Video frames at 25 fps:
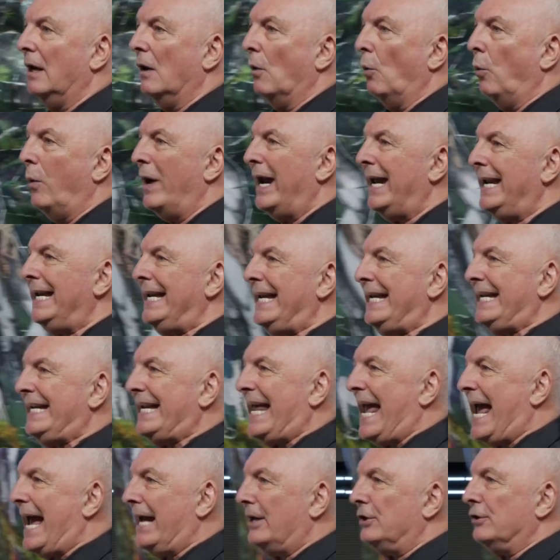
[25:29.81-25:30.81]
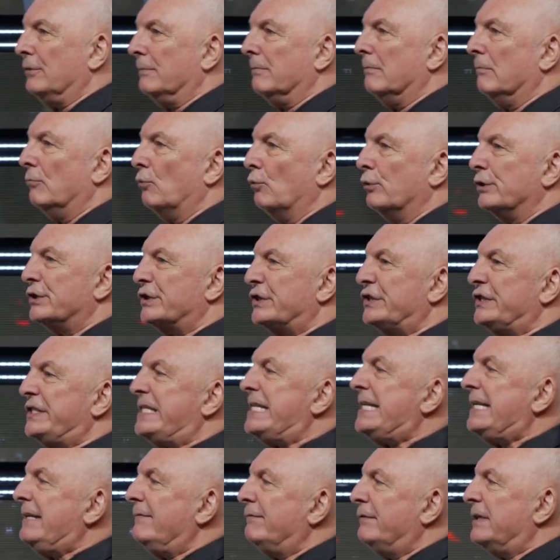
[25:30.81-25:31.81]
When Adam
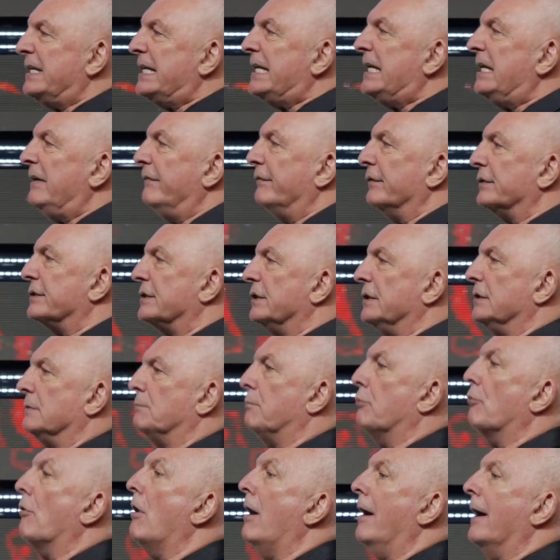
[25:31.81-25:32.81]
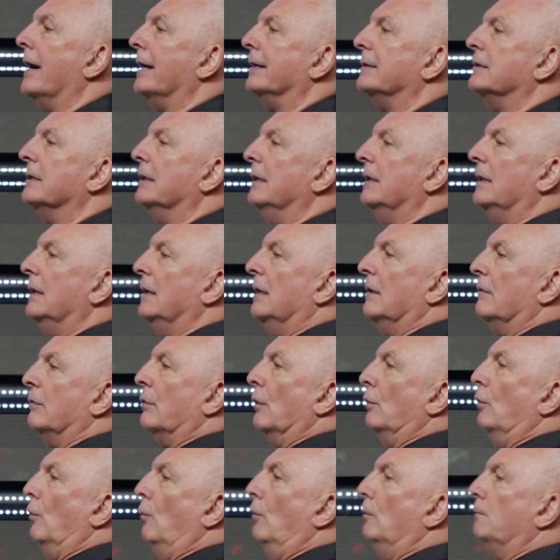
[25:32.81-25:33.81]
received Eve as his bride,
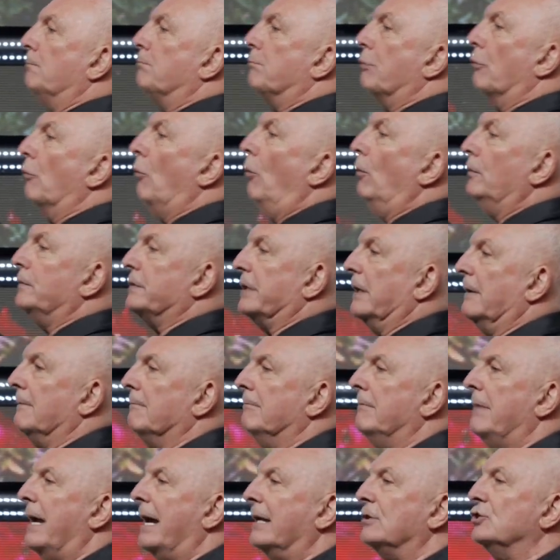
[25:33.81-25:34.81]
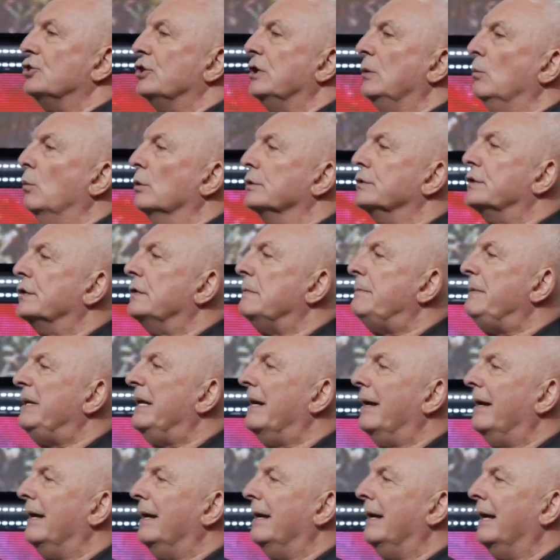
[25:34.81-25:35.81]
the Lord brought him, and she was to
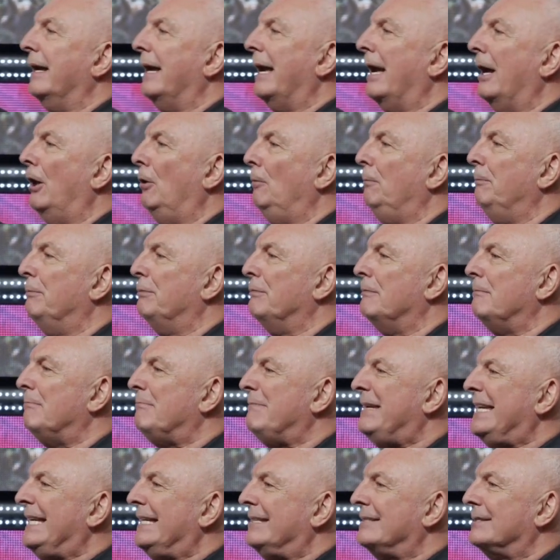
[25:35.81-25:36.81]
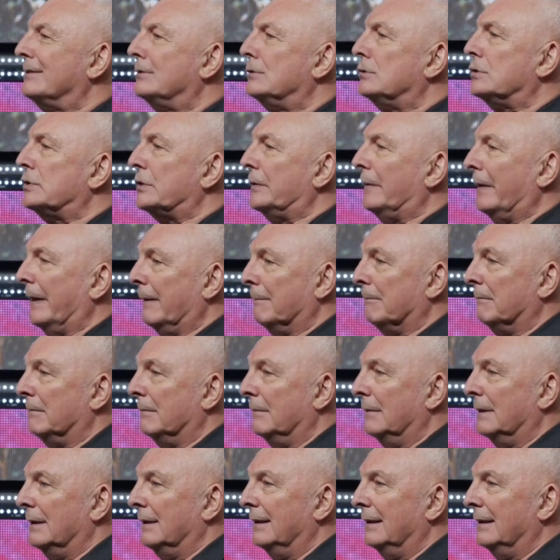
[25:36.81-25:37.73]
be a helpmeet to him.